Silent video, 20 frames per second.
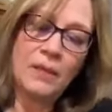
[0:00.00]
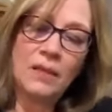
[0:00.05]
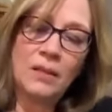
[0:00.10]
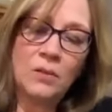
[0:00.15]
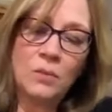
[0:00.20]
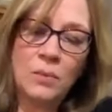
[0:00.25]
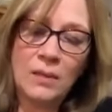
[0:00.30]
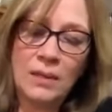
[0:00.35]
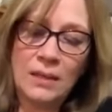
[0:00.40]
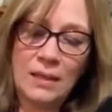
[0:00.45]

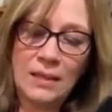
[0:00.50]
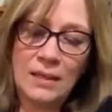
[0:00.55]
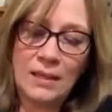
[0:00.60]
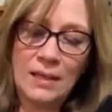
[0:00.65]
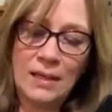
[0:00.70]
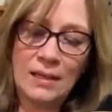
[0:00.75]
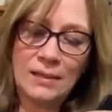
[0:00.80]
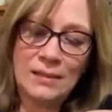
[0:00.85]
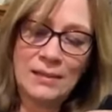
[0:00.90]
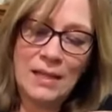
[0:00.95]
you want to
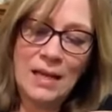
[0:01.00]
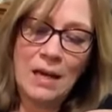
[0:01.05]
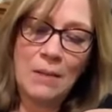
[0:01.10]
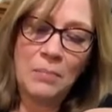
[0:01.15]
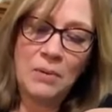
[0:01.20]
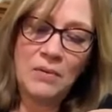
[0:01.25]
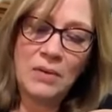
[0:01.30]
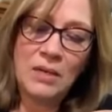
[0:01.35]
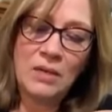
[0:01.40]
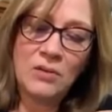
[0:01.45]
get on
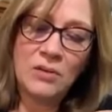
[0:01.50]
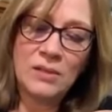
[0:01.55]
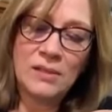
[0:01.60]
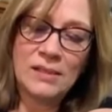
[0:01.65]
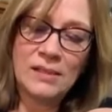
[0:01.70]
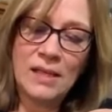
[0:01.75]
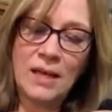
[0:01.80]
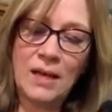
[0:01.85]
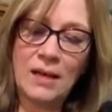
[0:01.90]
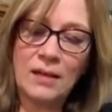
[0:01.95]
top of here,
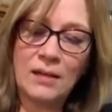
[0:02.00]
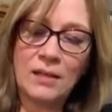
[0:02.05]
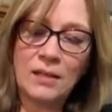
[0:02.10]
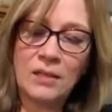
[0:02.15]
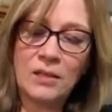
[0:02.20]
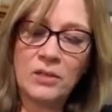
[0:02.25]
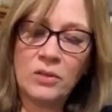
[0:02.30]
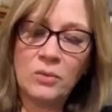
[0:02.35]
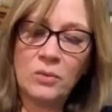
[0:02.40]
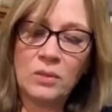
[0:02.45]
it's got a
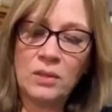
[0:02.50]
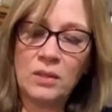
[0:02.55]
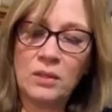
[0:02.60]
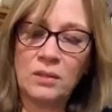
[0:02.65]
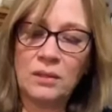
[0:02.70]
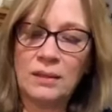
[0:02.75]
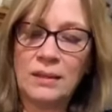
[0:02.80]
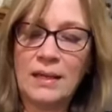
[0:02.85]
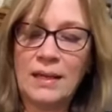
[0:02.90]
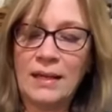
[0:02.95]
cute
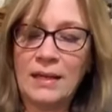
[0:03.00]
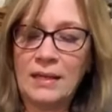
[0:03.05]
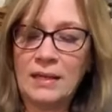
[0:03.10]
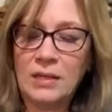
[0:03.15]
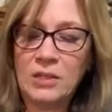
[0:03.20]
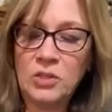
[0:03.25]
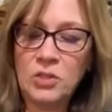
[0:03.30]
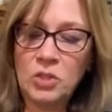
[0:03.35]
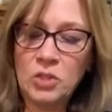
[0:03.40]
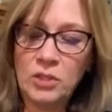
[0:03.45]
little
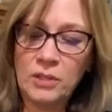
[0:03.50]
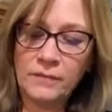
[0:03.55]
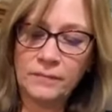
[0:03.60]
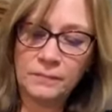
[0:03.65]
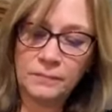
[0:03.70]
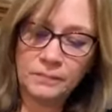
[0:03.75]
ledge.